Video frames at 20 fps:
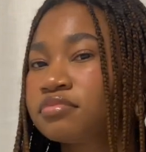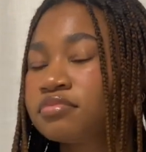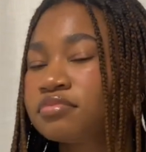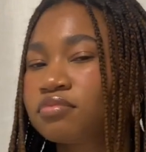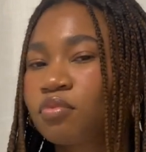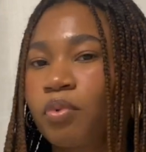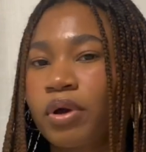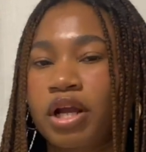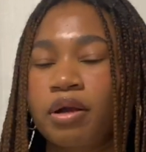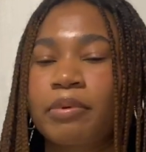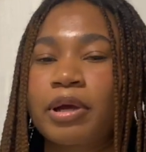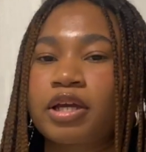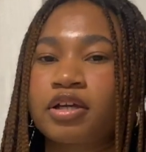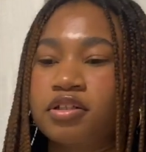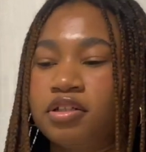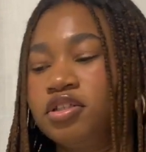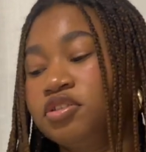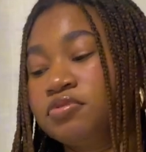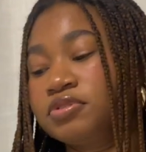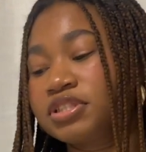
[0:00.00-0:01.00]
where am I
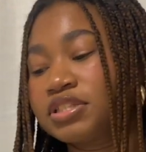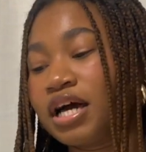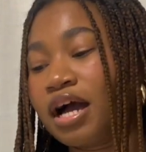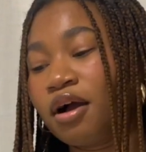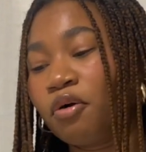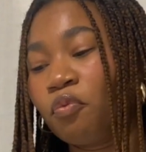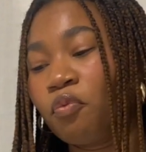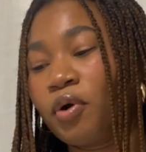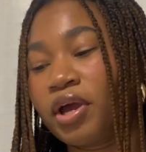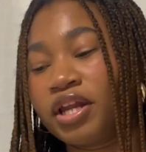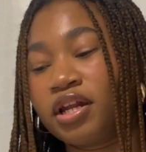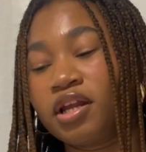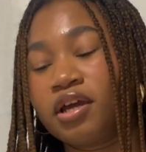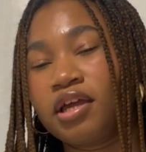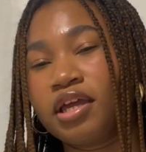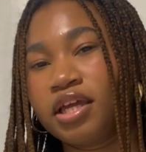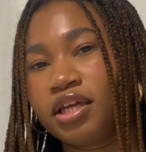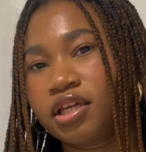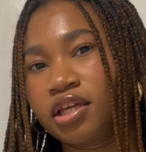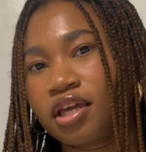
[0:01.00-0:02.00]
gonna use that when
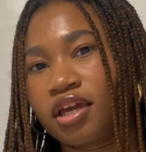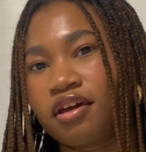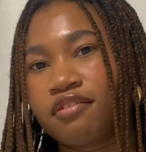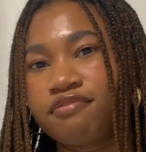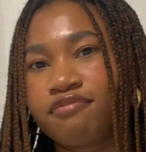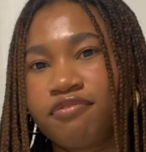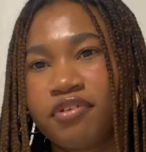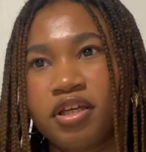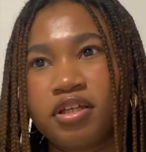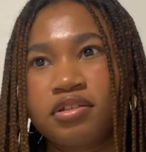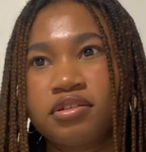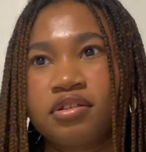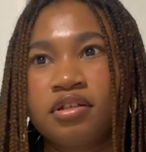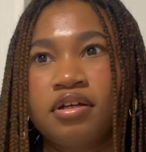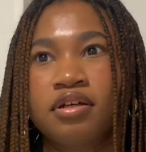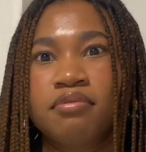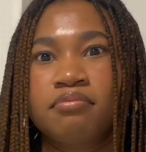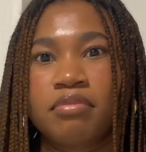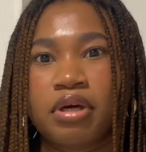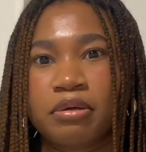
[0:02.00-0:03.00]
it can't fit
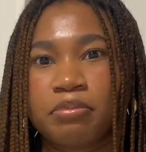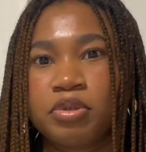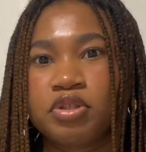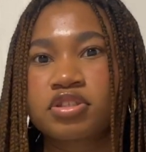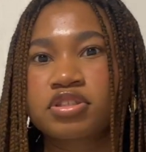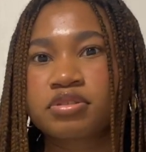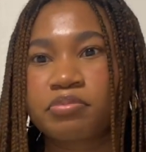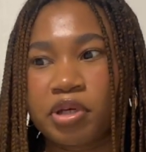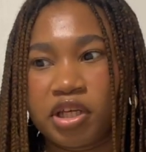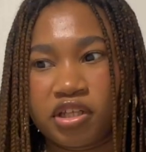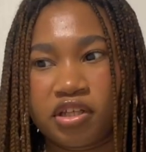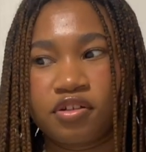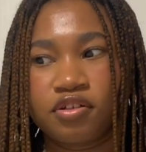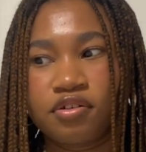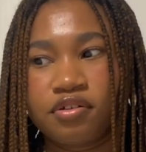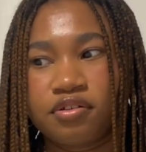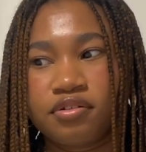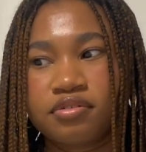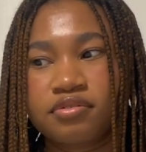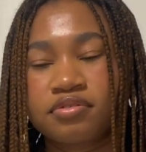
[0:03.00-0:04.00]
my books and my
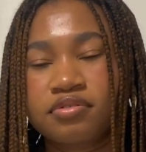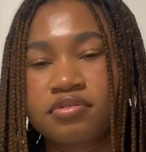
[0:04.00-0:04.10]
Kindle?